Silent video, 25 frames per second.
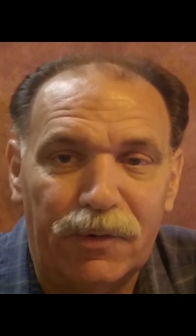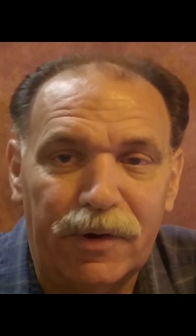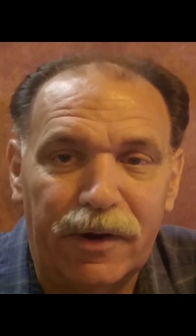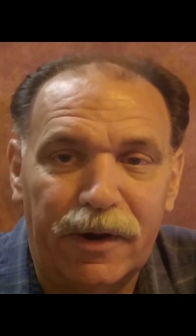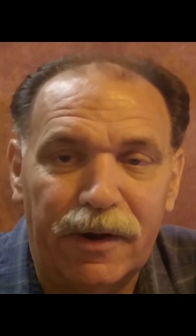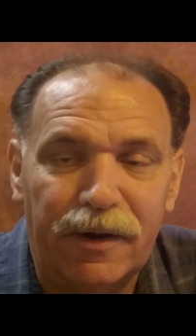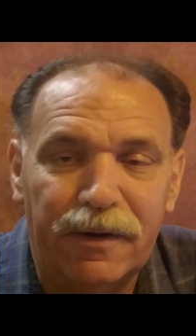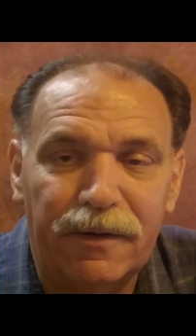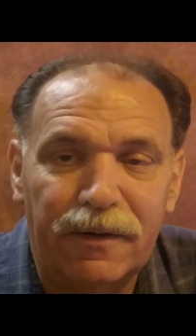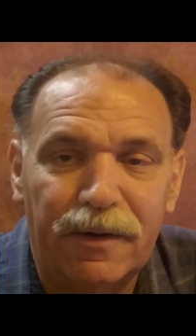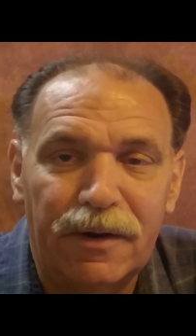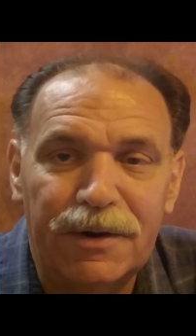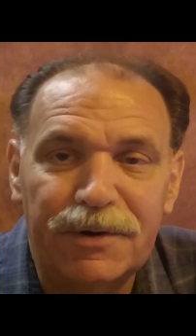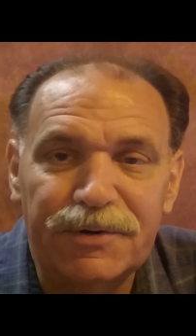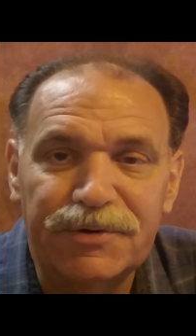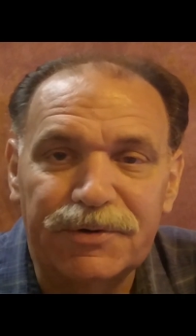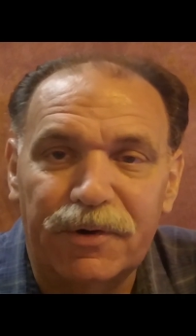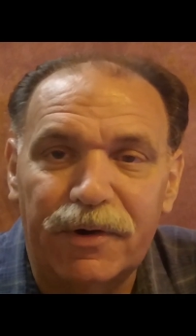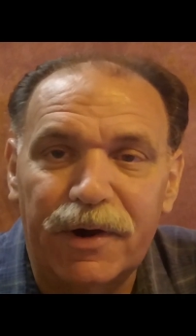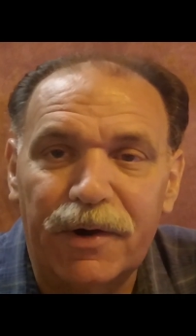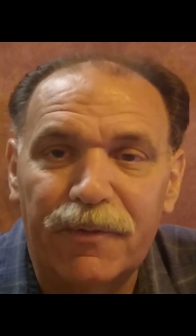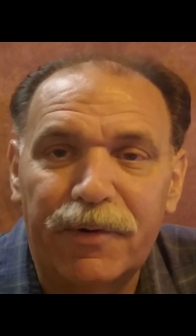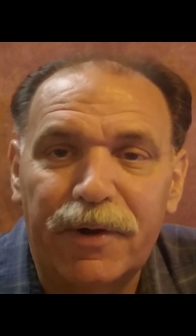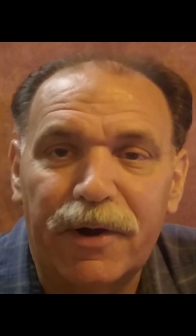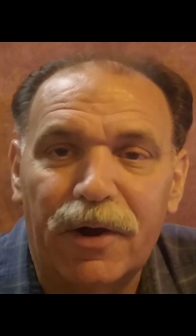Okay,
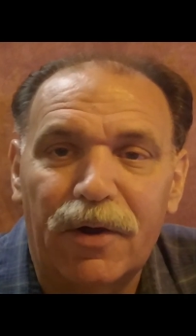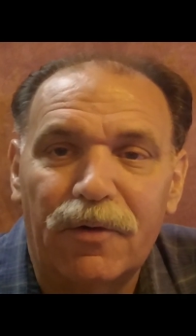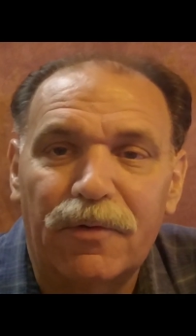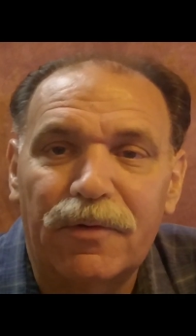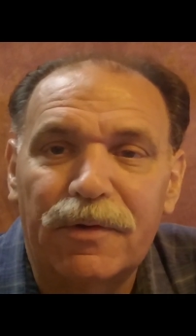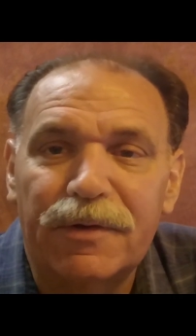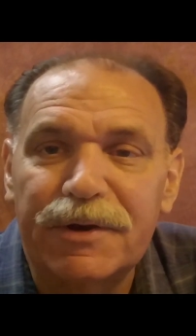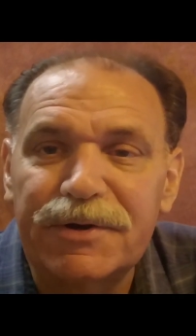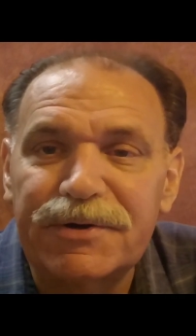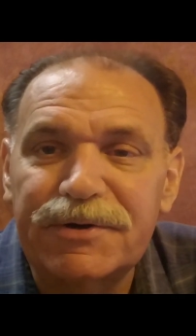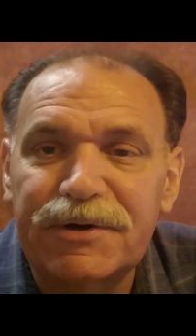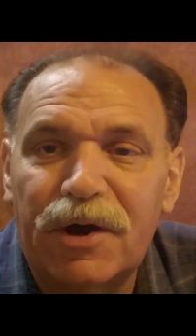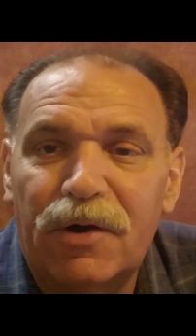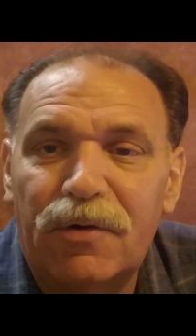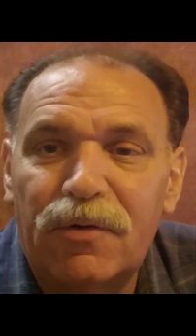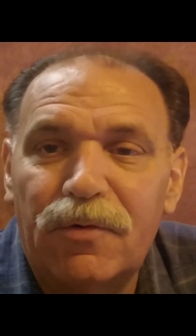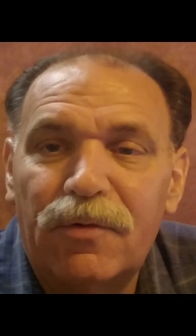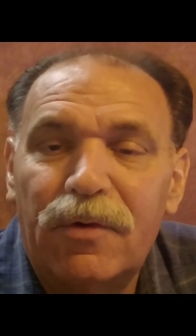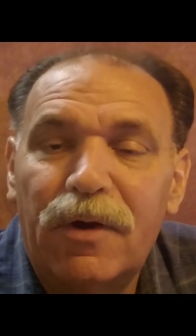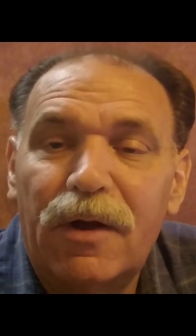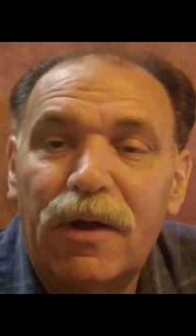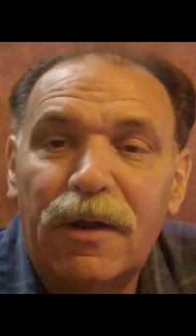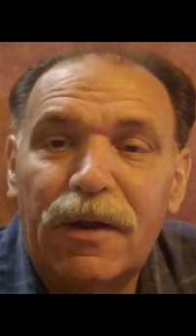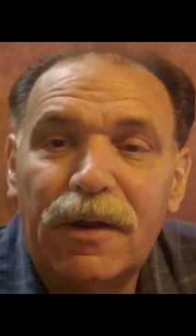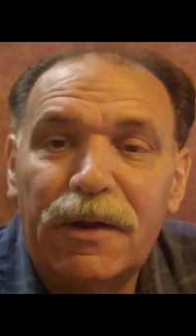so here we go. Let's
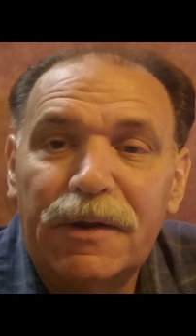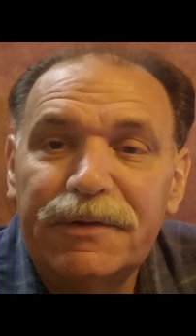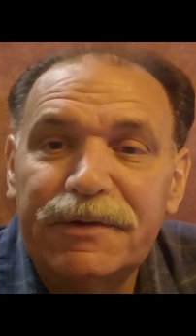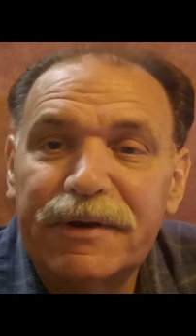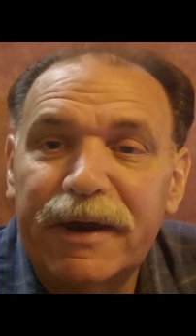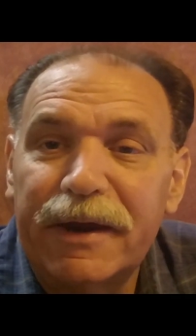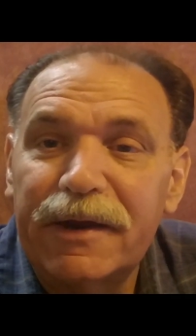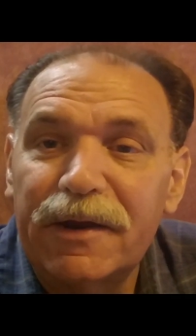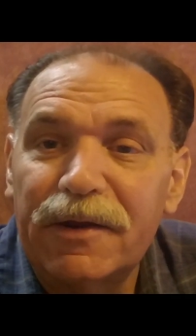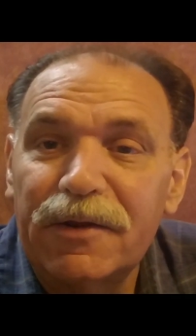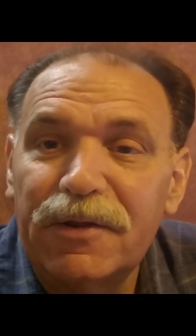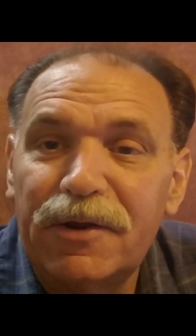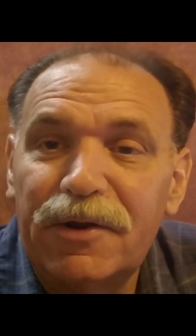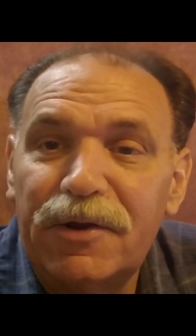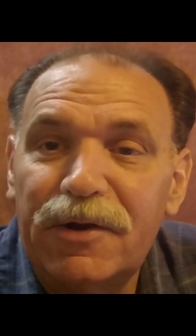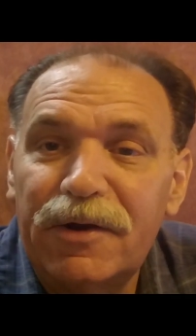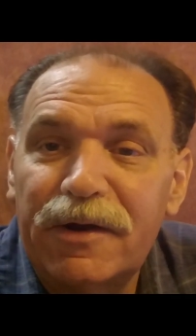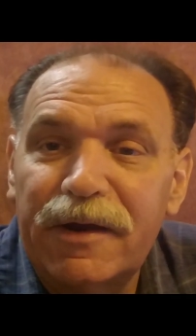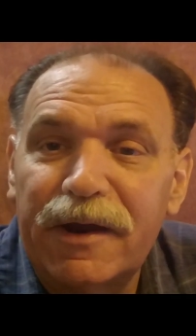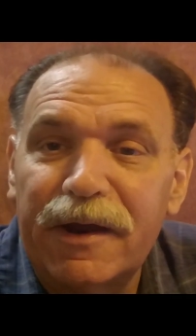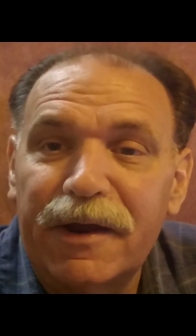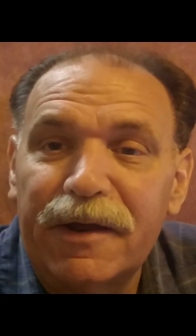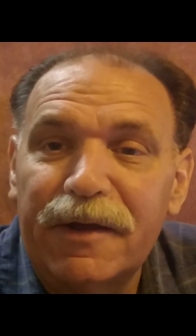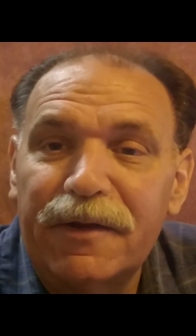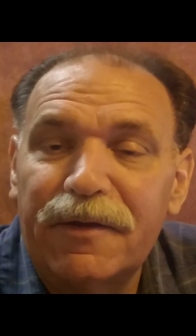go take a
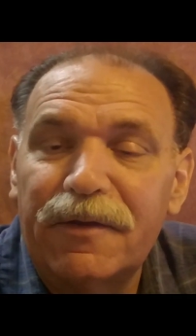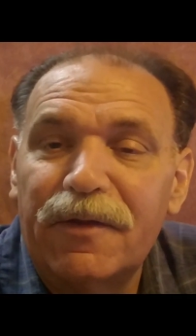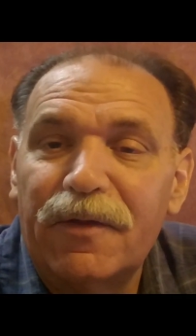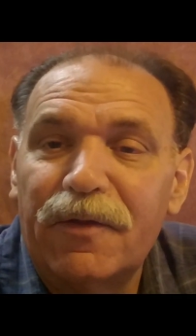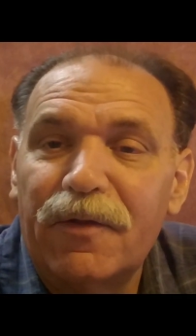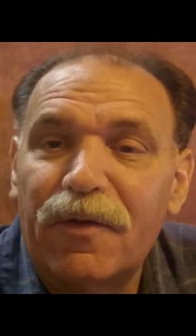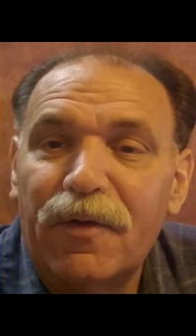look at